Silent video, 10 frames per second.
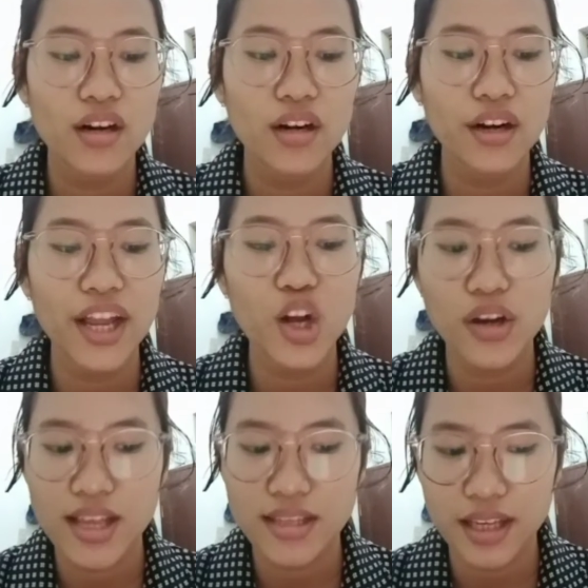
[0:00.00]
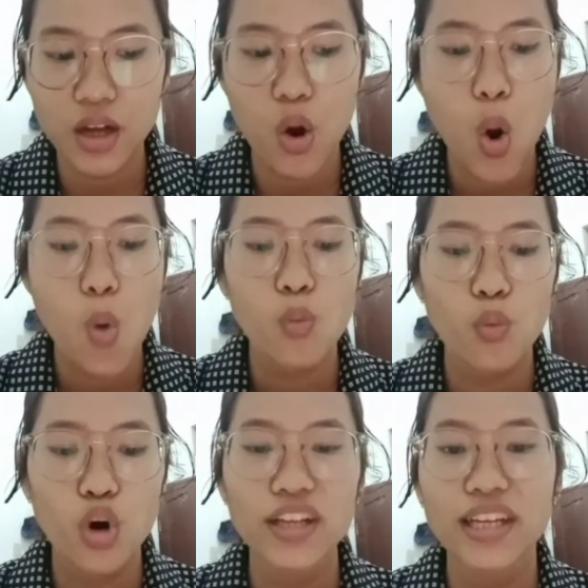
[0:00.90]
recognizing
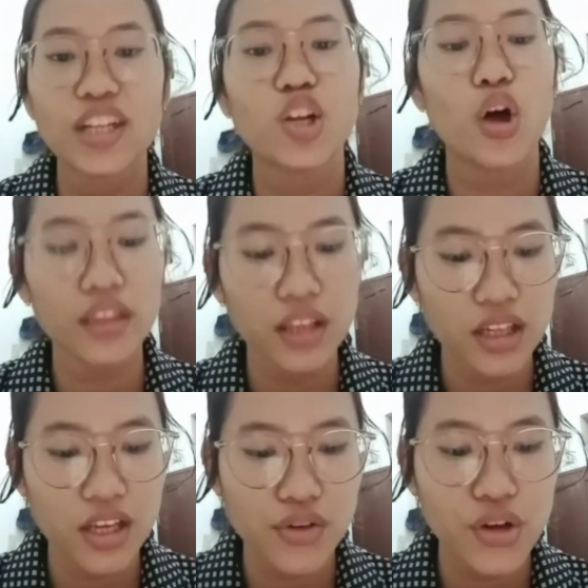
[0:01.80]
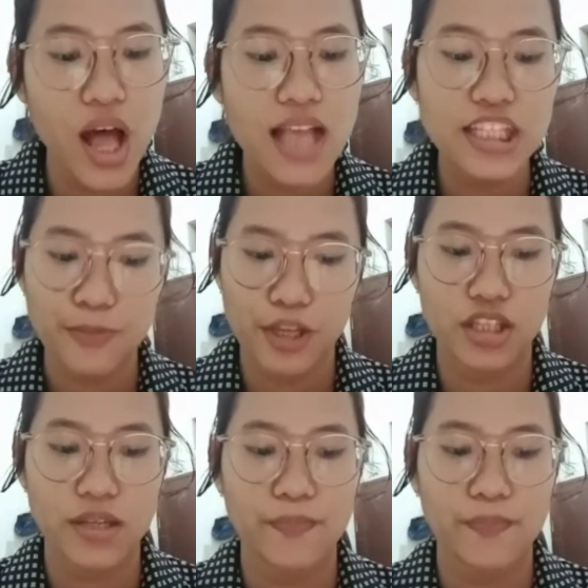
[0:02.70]
word in continuous speech.